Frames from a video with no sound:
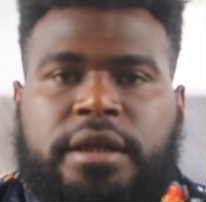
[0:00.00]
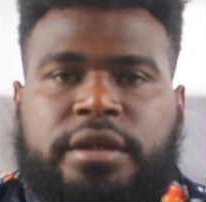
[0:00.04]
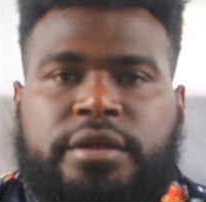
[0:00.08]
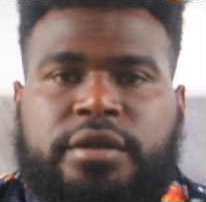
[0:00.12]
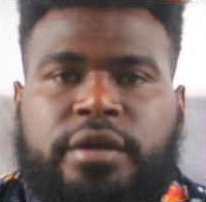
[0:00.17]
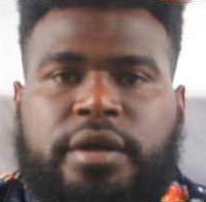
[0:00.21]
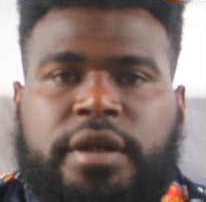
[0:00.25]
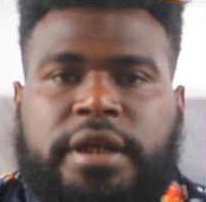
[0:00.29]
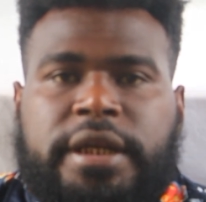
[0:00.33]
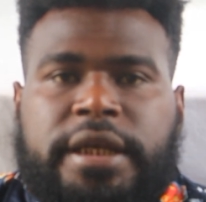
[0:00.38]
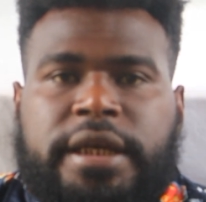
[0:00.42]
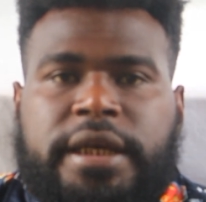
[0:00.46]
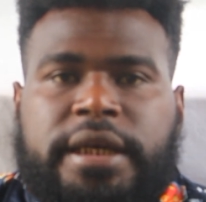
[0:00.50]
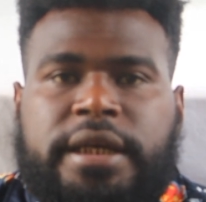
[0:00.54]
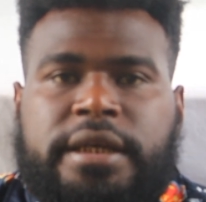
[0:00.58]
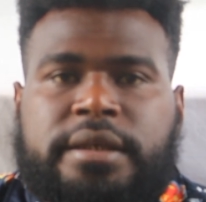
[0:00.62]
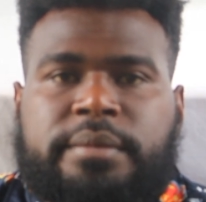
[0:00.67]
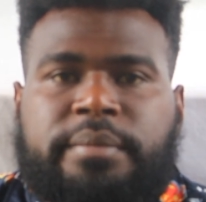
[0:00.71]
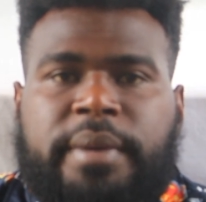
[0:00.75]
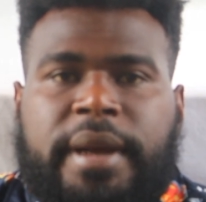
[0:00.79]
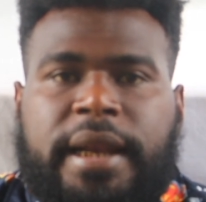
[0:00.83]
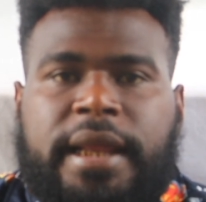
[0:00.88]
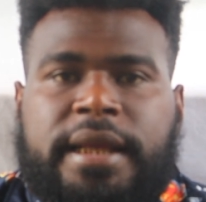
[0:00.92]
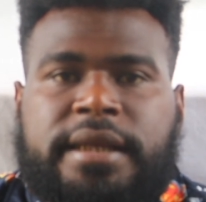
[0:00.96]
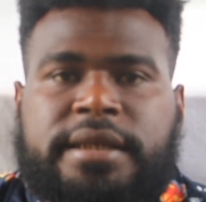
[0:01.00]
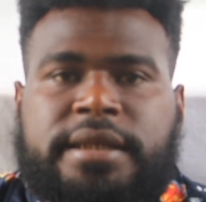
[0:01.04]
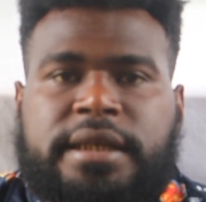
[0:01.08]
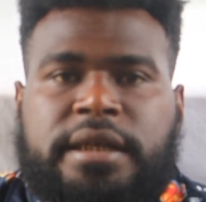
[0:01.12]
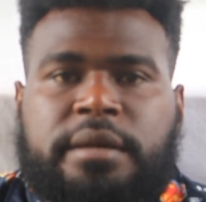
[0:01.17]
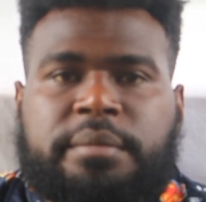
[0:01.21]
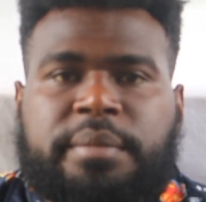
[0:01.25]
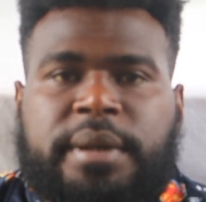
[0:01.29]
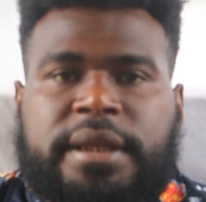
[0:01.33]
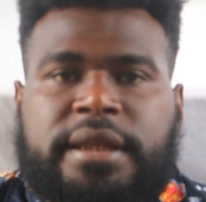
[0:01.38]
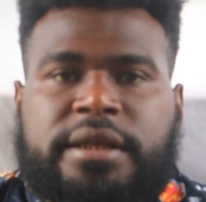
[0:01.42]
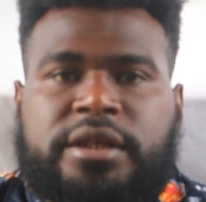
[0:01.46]
Thirdly is balancing
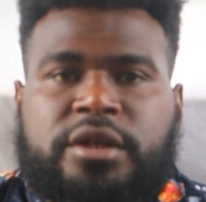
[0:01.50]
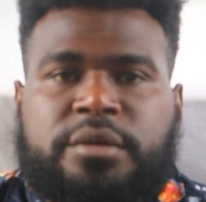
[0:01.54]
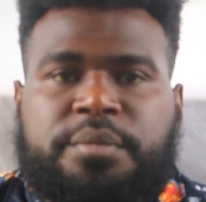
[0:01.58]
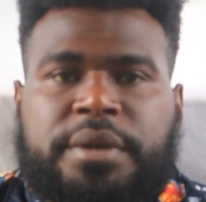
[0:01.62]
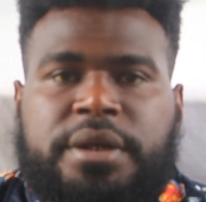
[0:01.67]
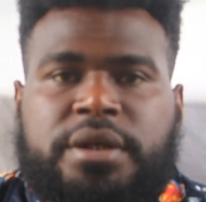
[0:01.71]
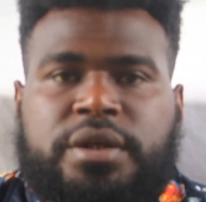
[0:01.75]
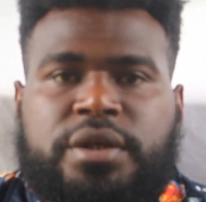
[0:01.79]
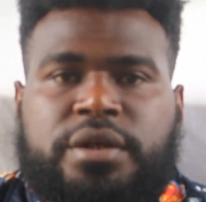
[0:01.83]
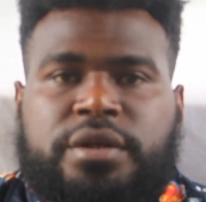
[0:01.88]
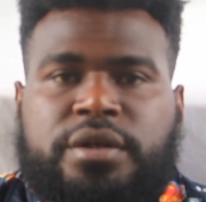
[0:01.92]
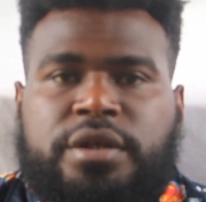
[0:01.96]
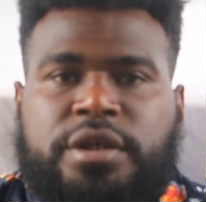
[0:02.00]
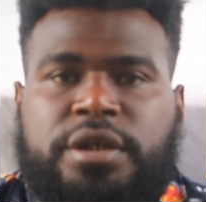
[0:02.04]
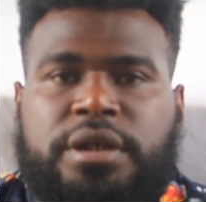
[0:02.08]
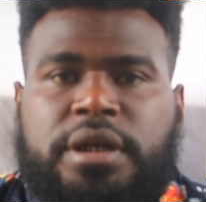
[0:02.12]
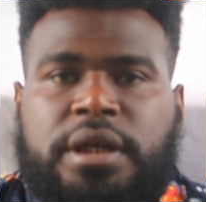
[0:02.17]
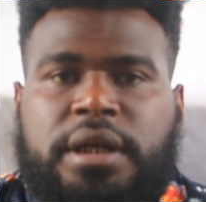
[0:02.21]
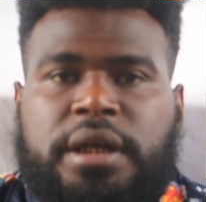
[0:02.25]
participation